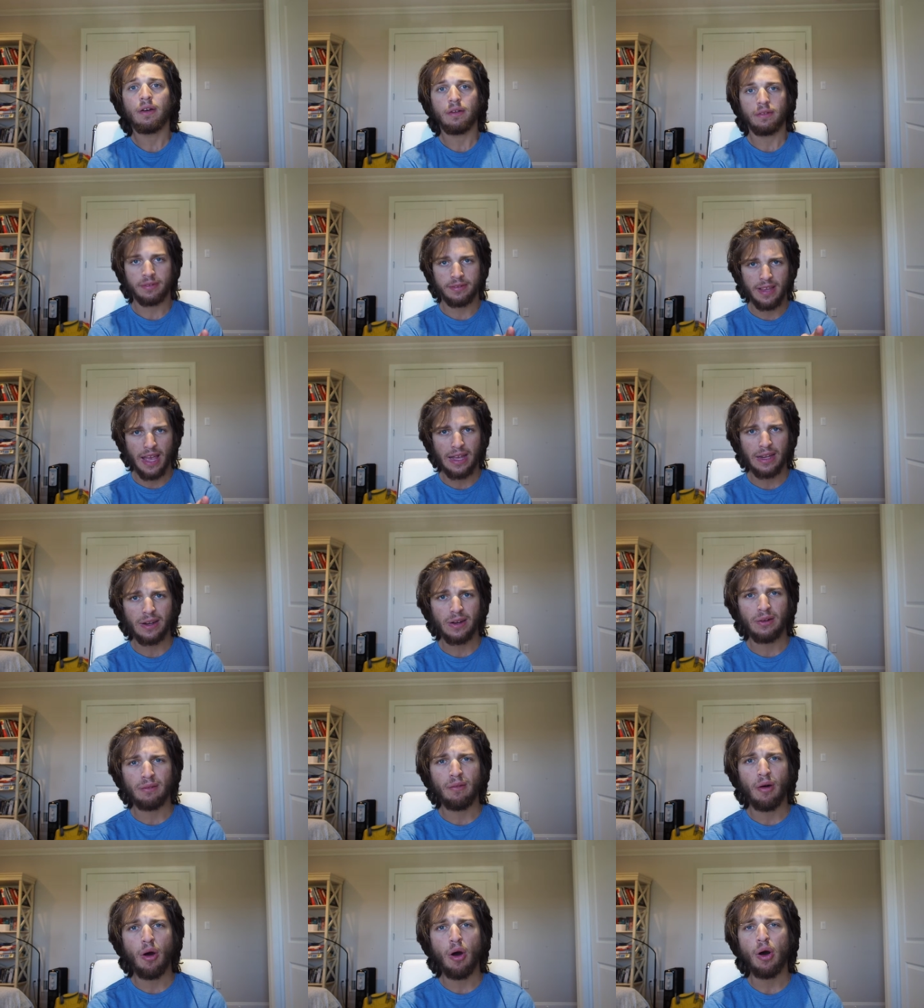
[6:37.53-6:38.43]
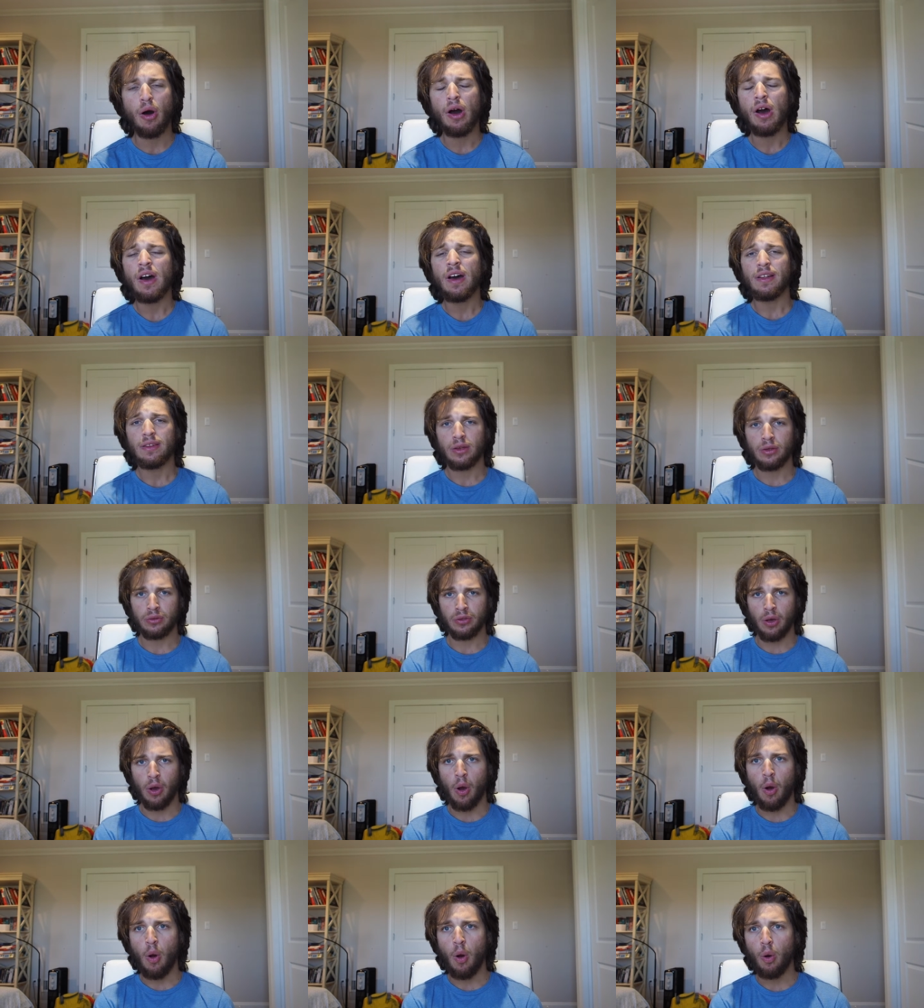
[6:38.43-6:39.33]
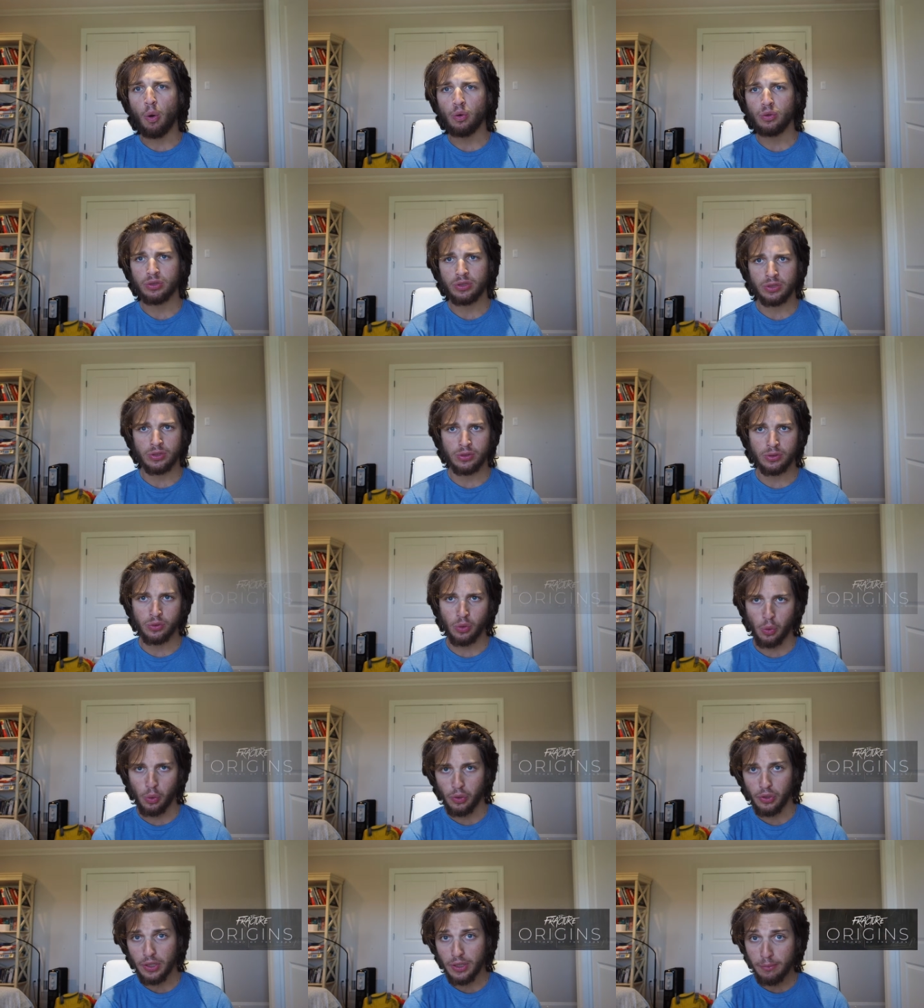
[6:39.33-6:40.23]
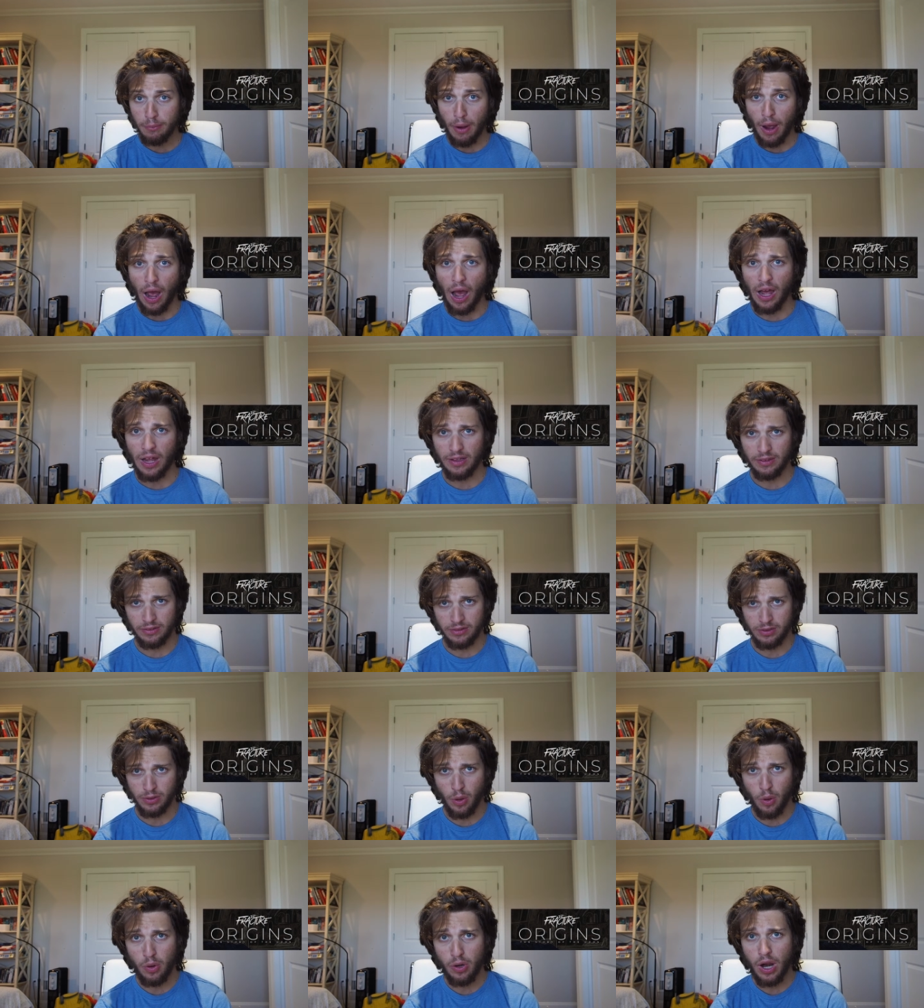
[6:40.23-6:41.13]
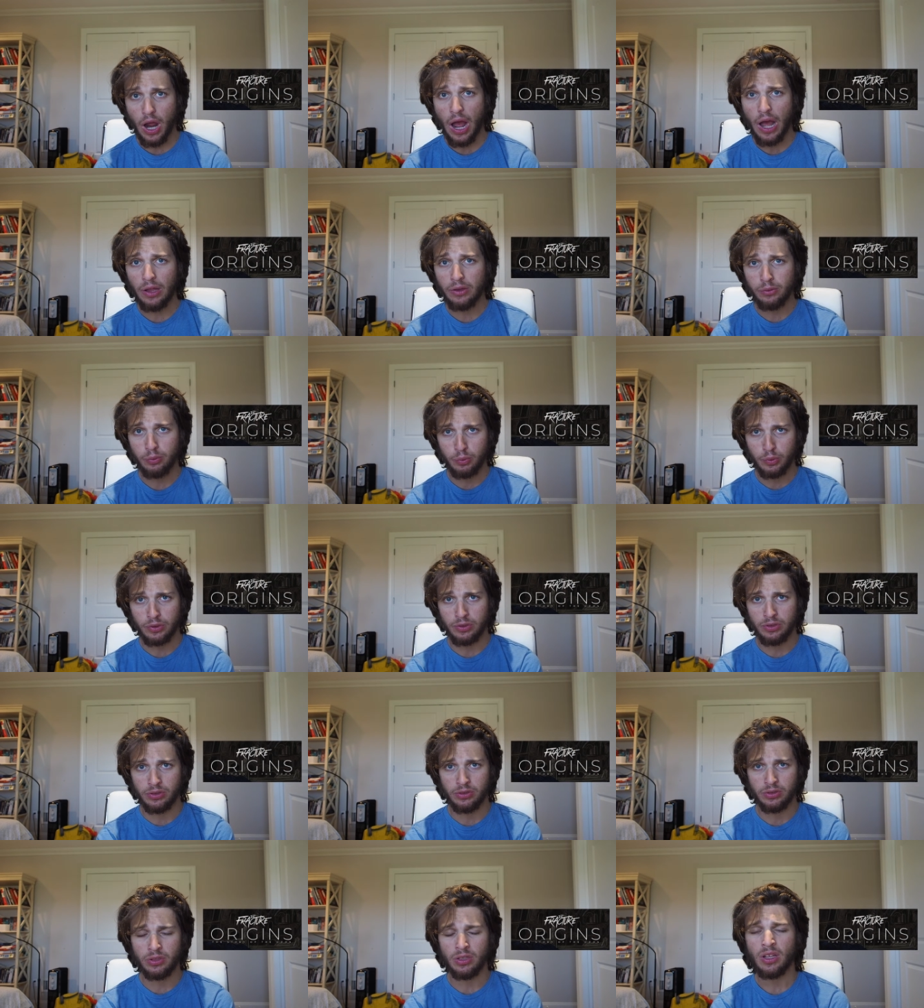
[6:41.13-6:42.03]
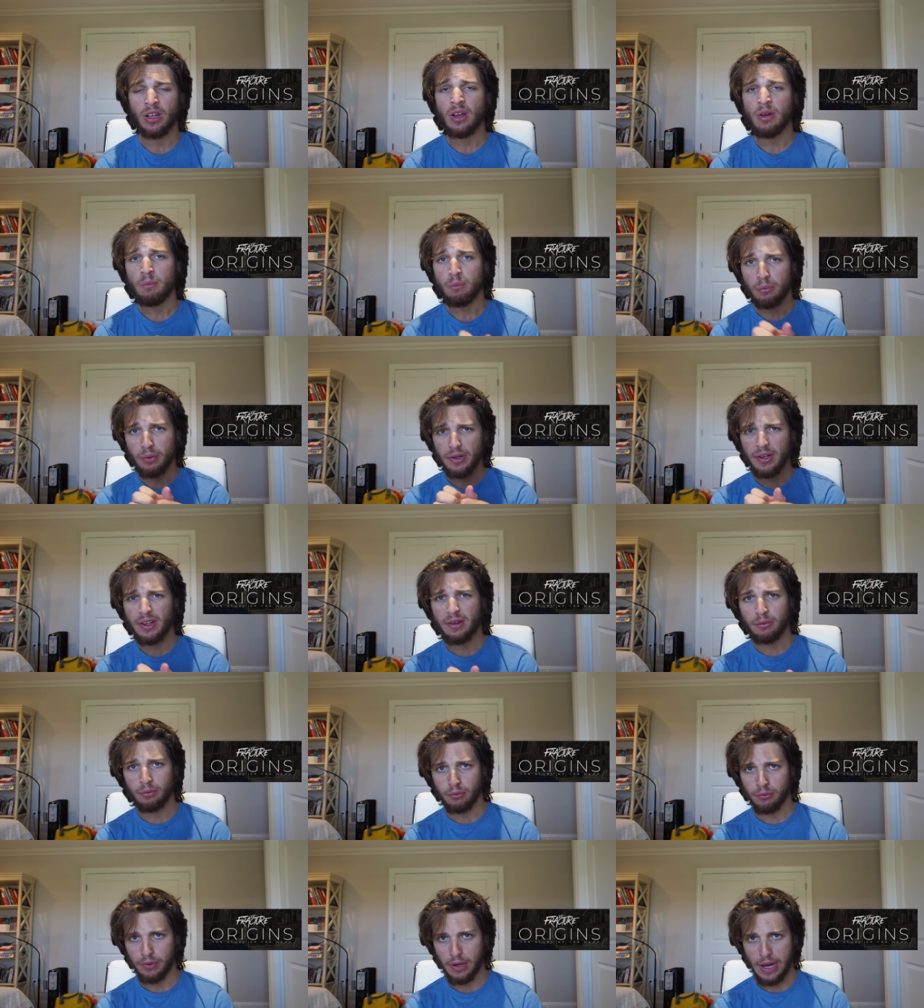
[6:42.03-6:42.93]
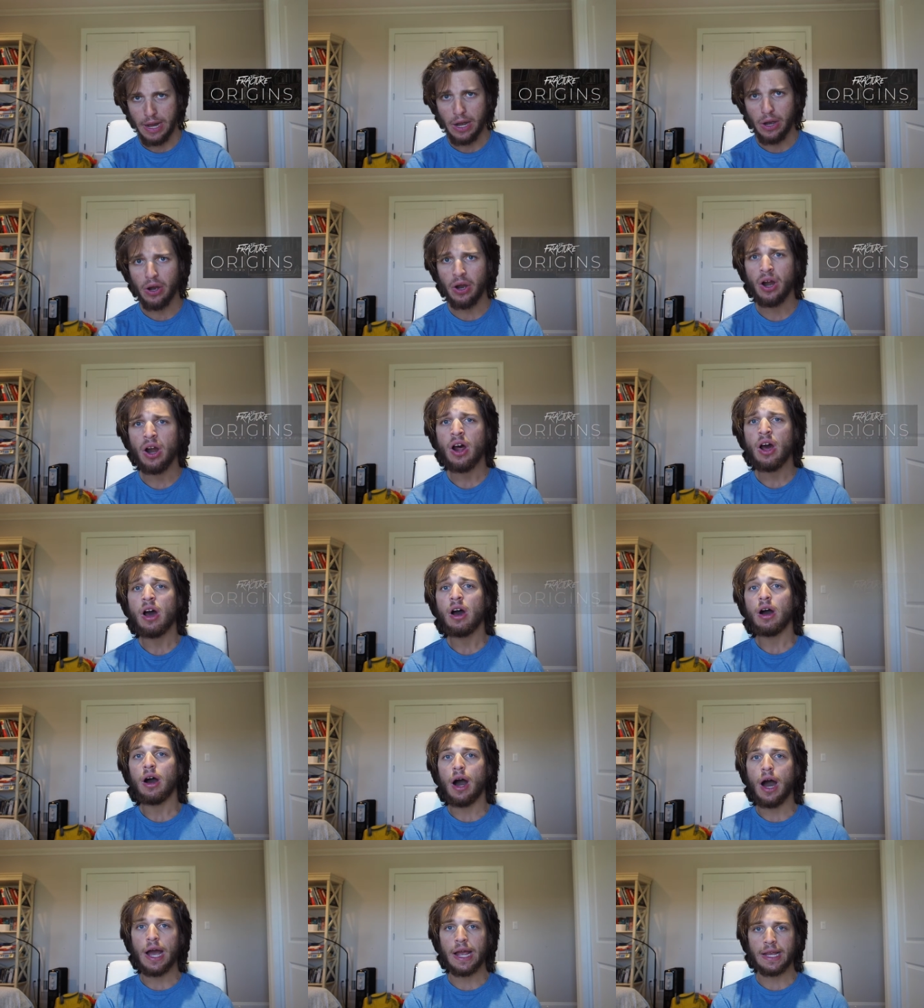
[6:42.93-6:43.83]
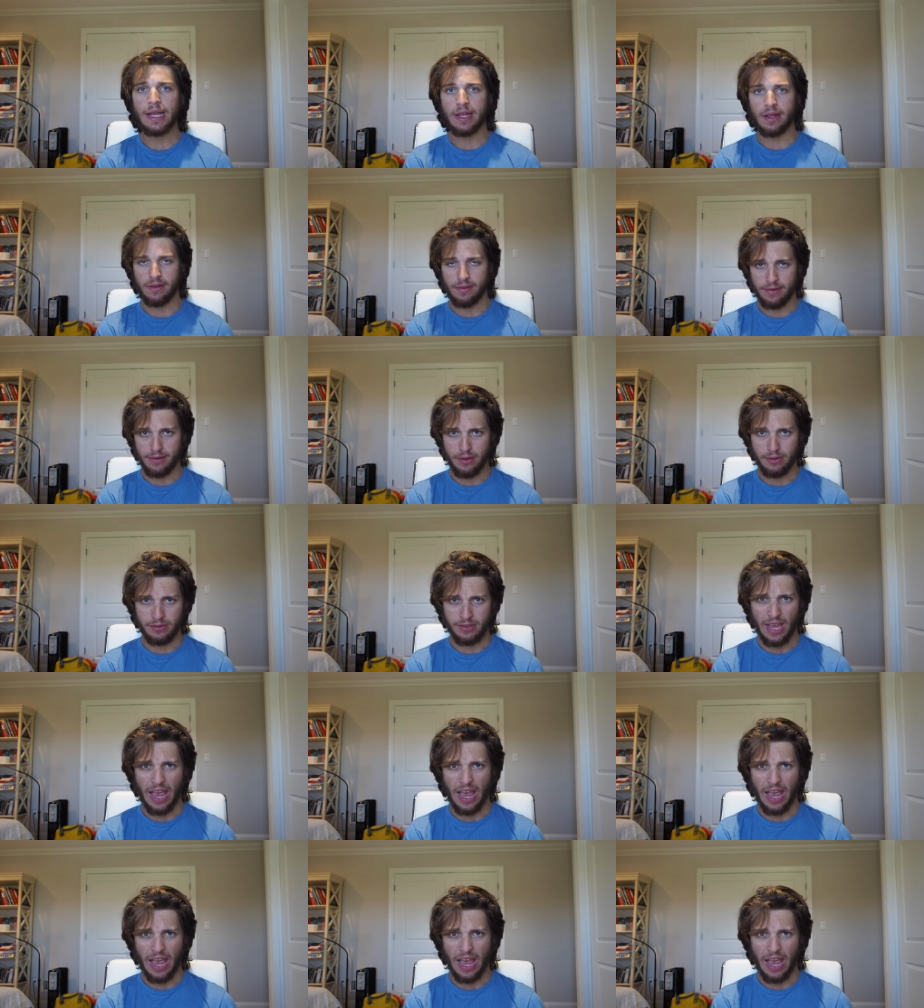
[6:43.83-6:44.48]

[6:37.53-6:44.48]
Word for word: Second of all, there's a whole story behind SolGods, which is pretty rare. Like there's